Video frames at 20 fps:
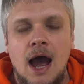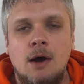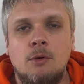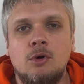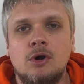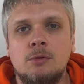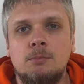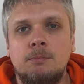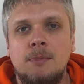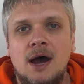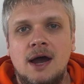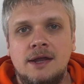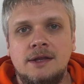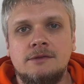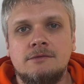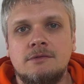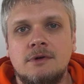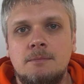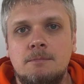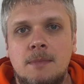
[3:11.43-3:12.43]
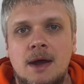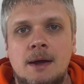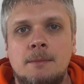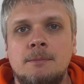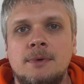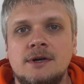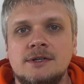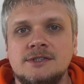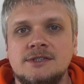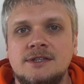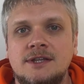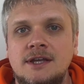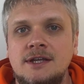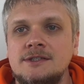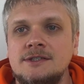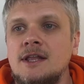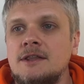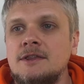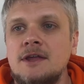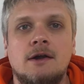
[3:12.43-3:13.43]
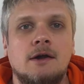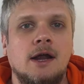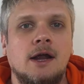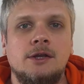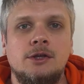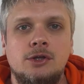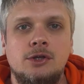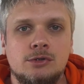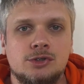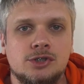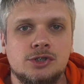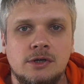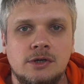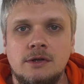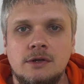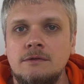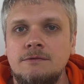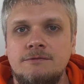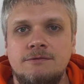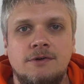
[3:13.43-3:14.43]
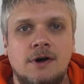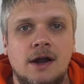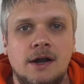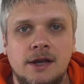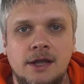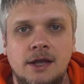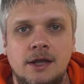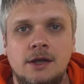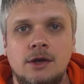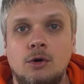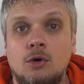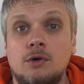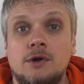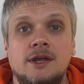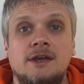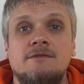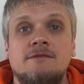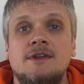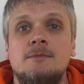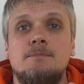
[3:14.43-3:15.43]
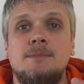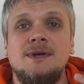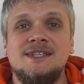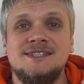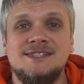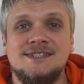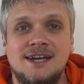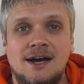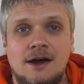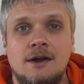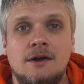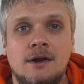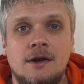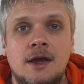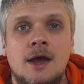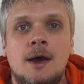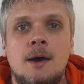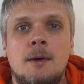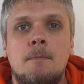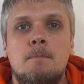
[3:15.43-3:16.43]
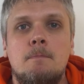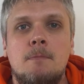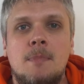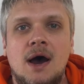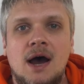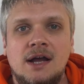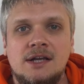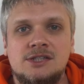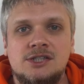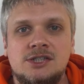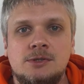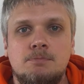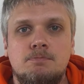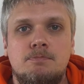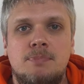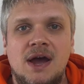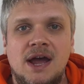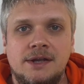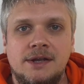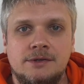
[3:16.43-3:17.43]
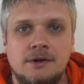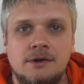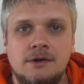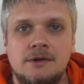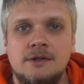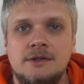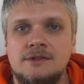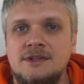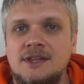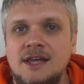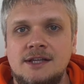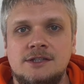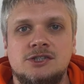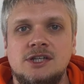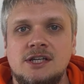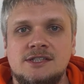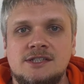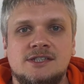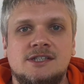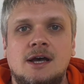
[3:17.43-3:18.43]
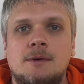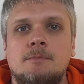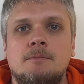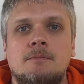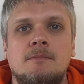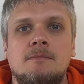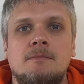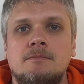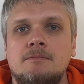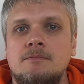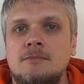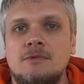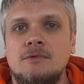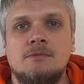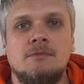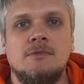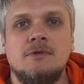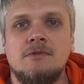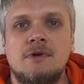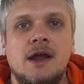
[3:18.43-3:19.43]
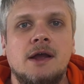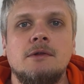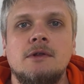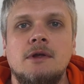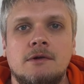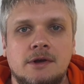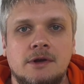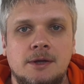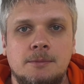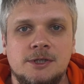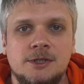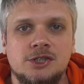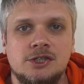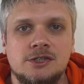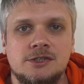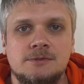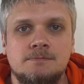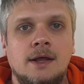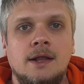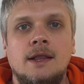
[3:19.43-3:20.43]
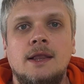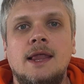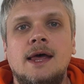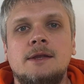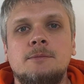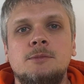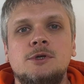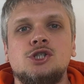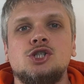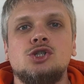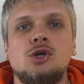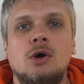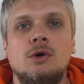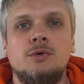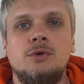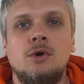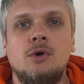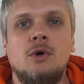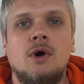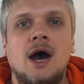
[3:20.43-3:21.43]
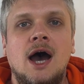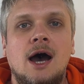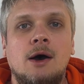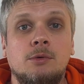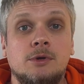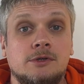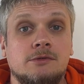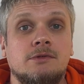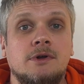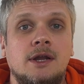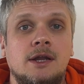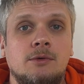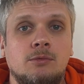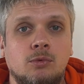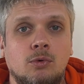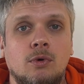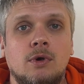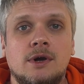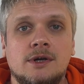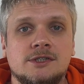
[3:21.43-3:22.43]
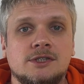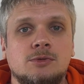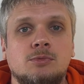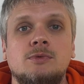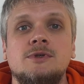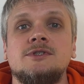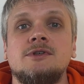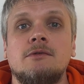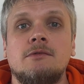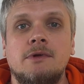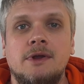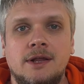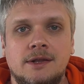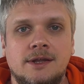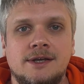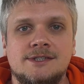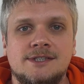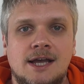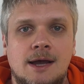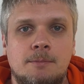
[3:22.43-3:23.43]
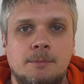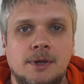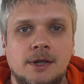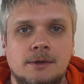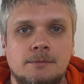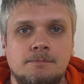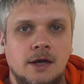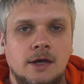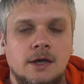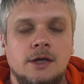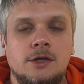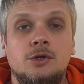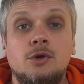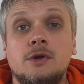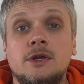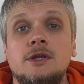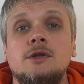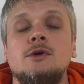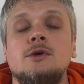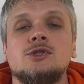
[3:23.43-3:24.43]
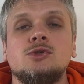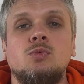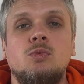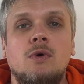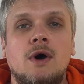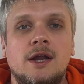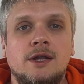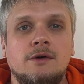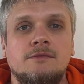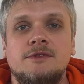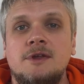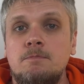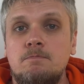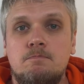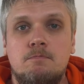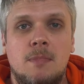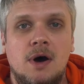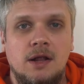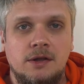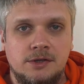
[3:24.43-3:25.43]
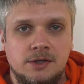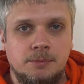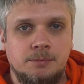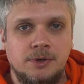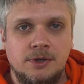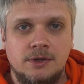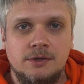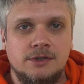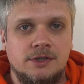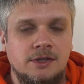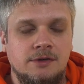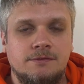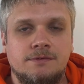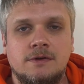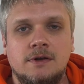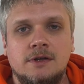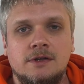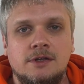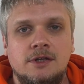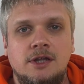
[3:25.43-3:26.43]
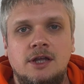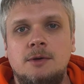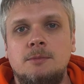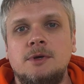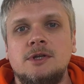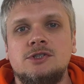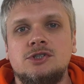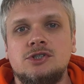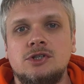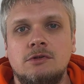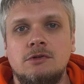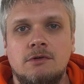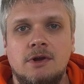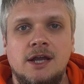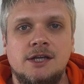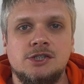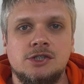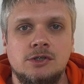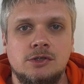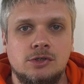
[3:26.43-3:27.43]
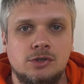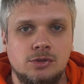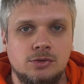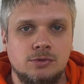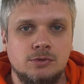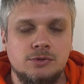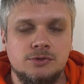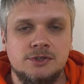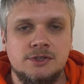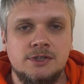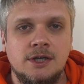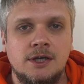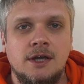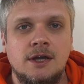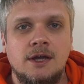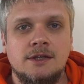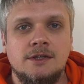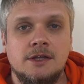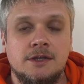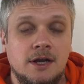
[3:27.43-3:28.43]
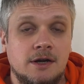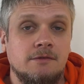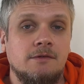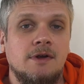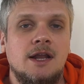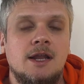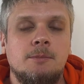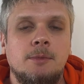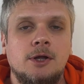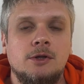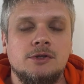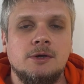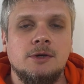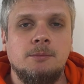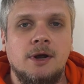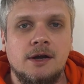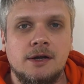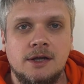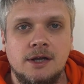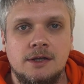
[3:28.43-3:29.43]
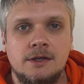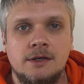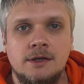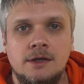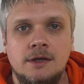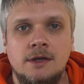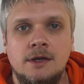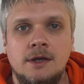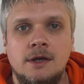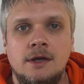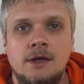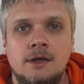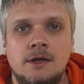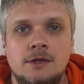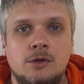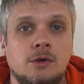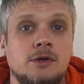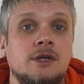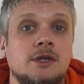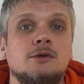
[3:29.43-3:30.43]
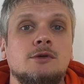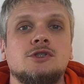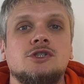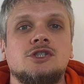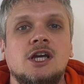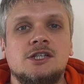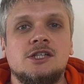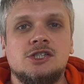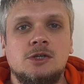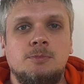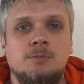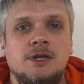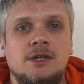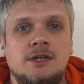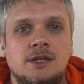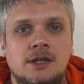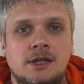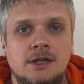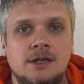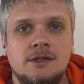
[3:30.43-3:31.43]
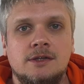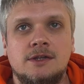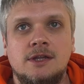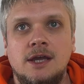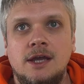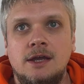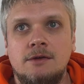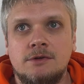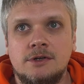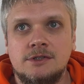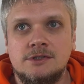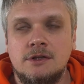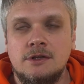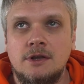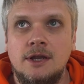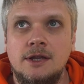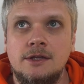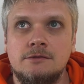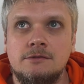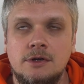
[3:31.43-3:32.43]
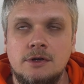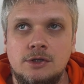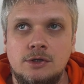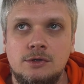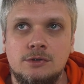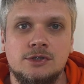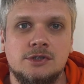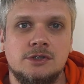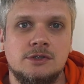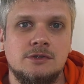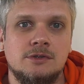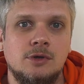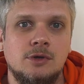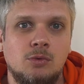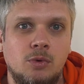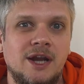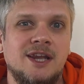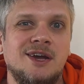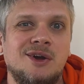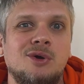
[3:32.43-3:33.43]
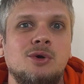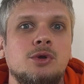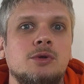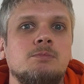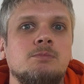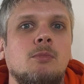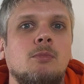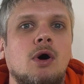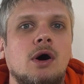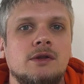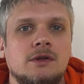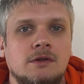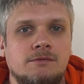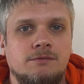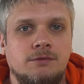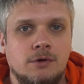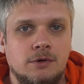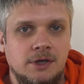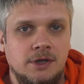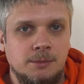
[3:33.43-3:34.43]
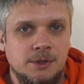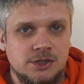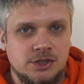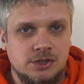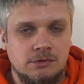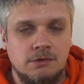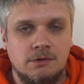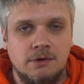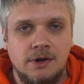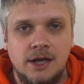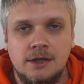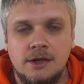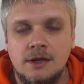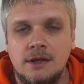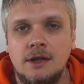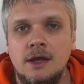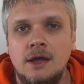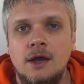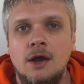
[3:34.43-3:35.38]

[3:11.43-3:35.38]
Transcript: Our mind remembers things that are unusual, funny, or even bizarre much better than just some regular images. Let me show you how it really works with a real example. You can use one of the multiple different image generation tools that are available on the market. You can use ChatGPT. They've recently introduced quite a good model for image generating.